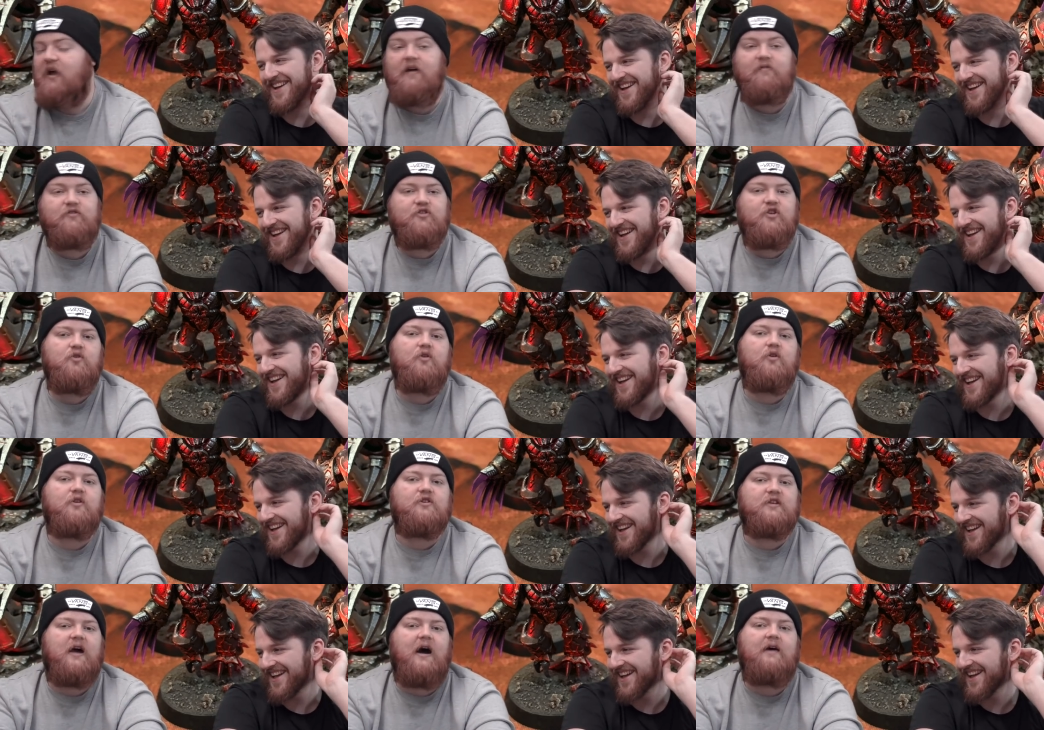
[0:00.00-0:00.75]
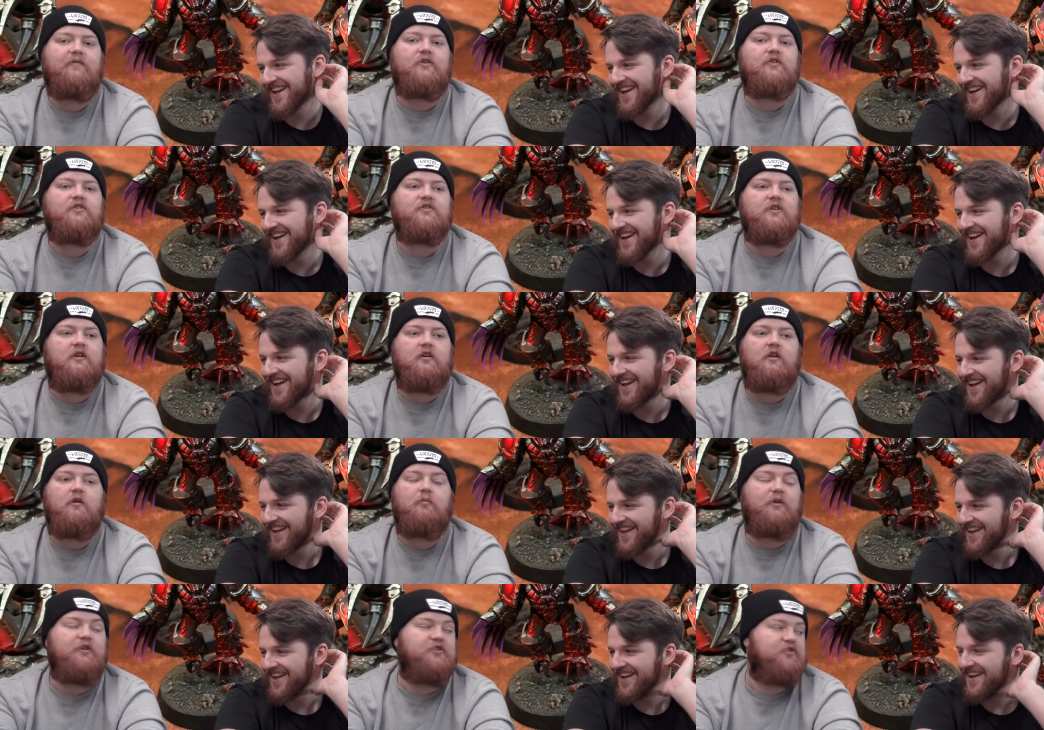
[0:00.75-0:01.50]
Speaker 1: I have two units of Havocs and
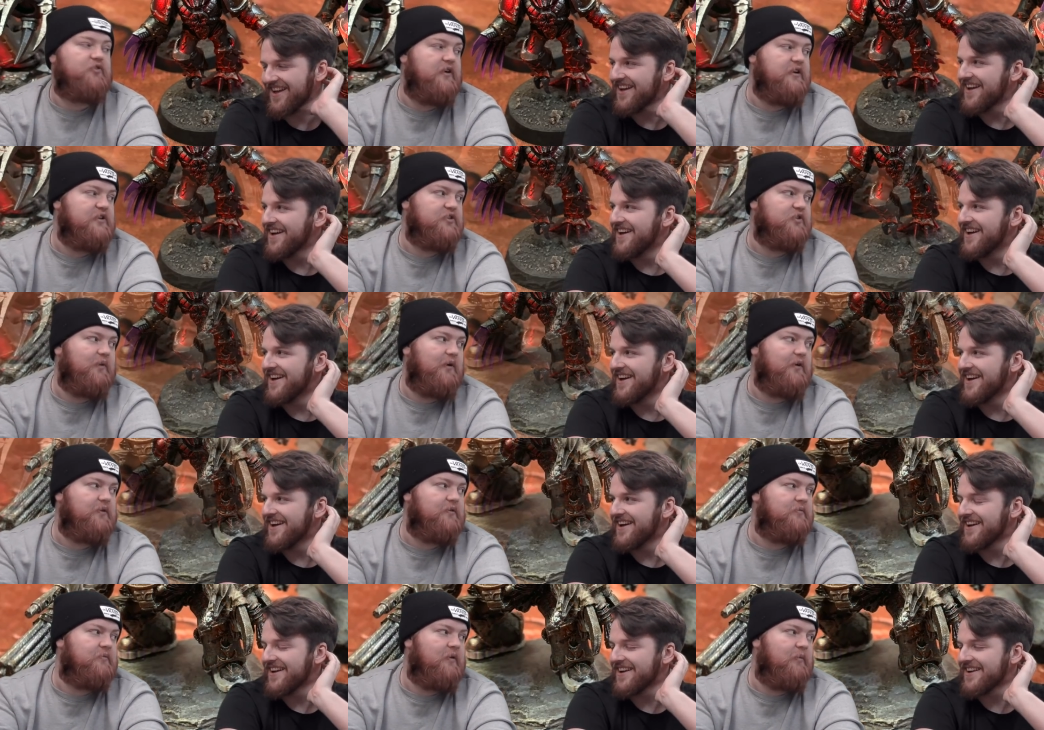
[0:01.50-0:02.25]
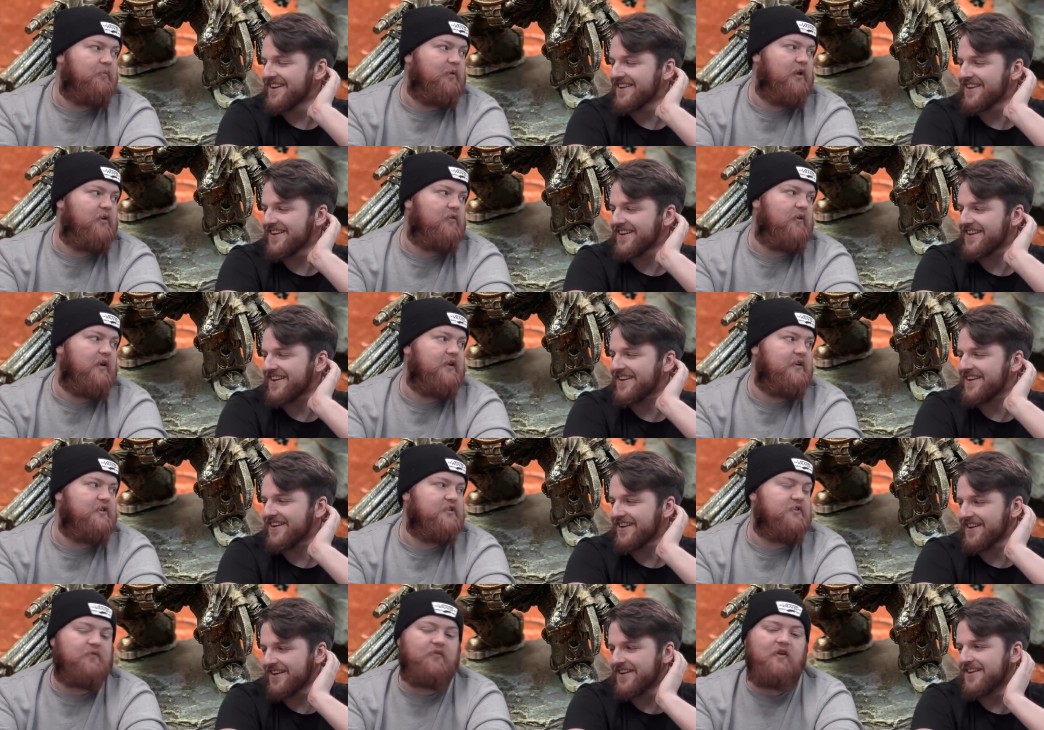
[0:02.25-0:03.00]
an Obliterator squad. Obliterator
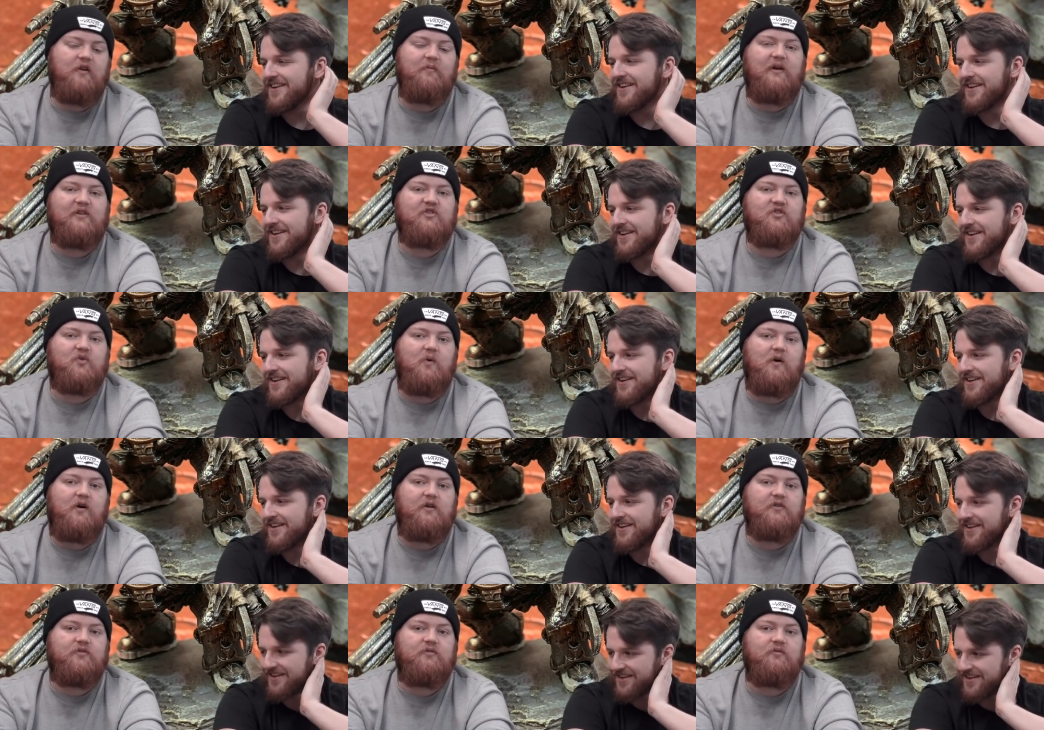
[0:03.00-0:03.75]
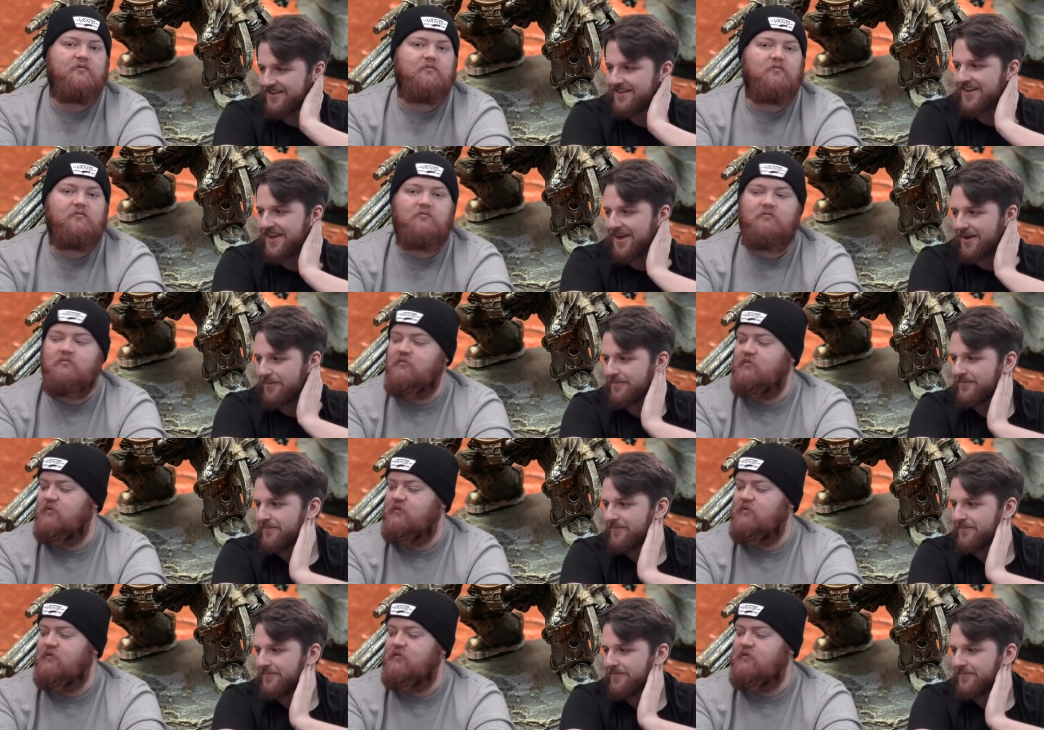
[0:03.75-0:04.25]
is three-man squad. Yeah.